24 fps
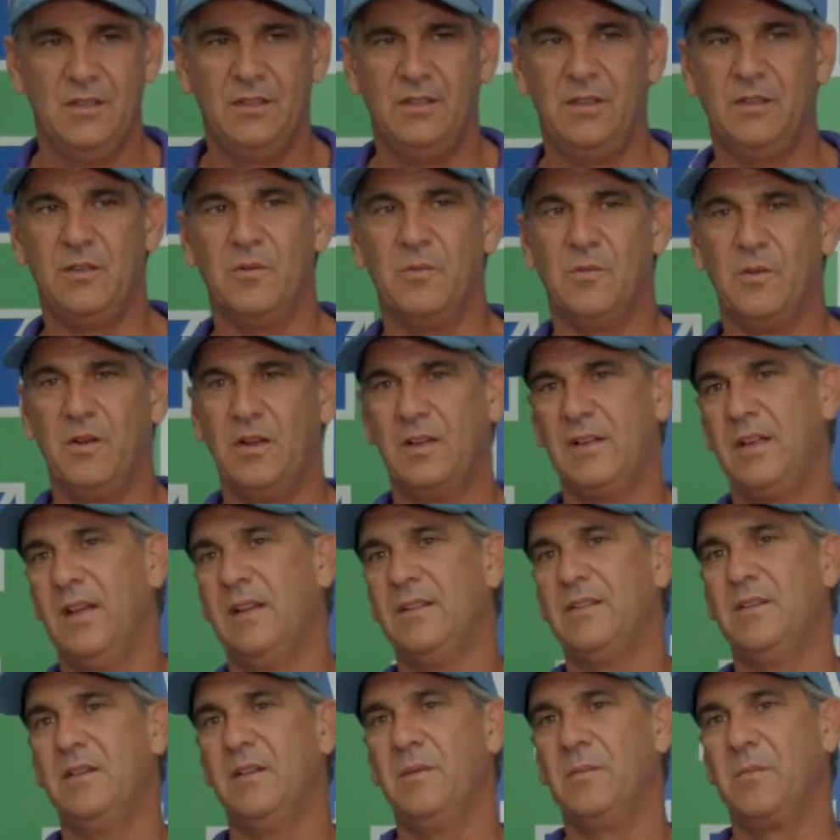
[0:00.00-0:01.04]
You can walk
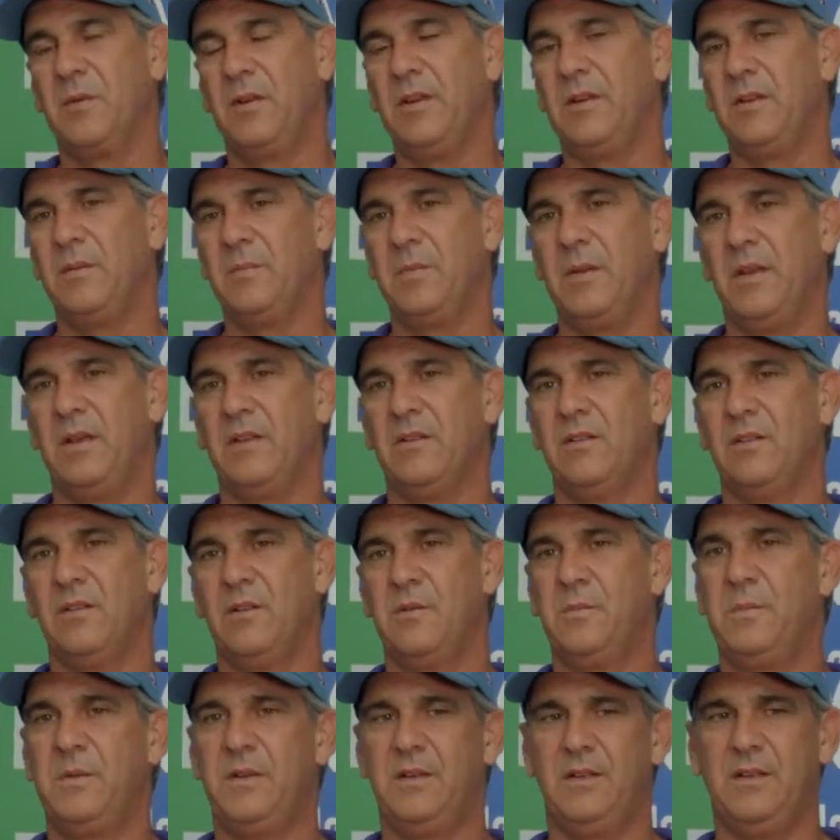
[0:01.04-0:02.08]
out to the breaker panel,
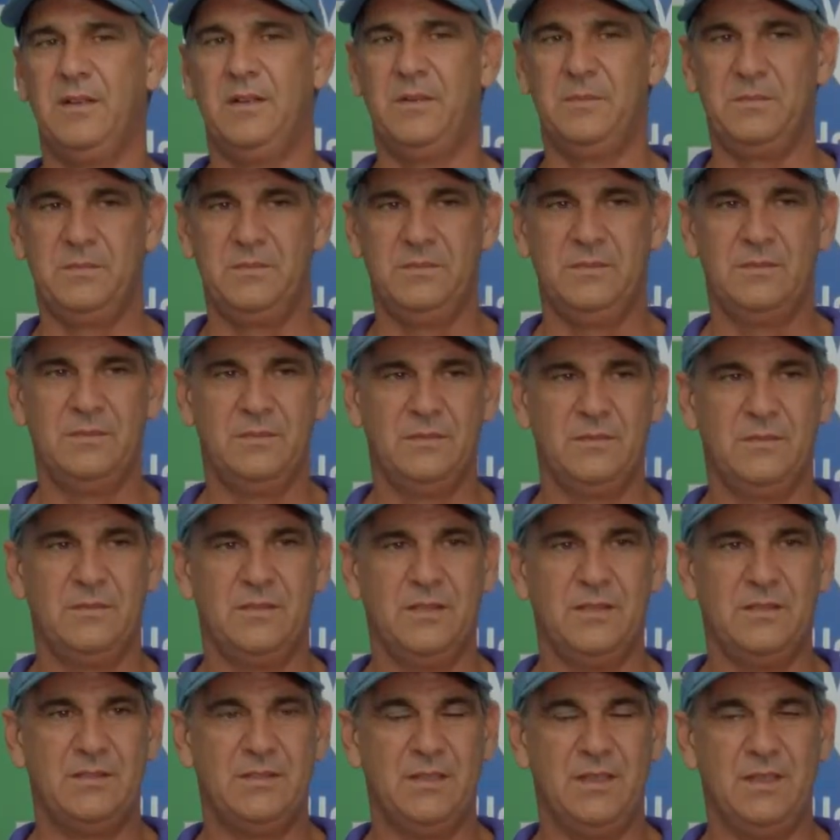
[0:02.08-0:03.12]
open it up,
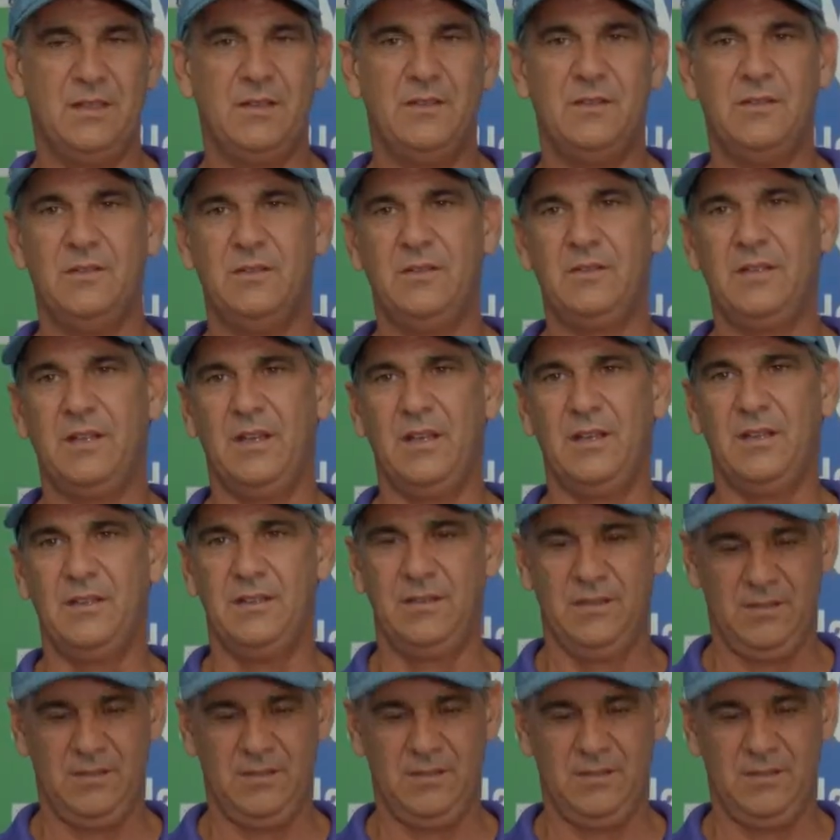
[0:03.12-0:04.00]
and say, oh, okay.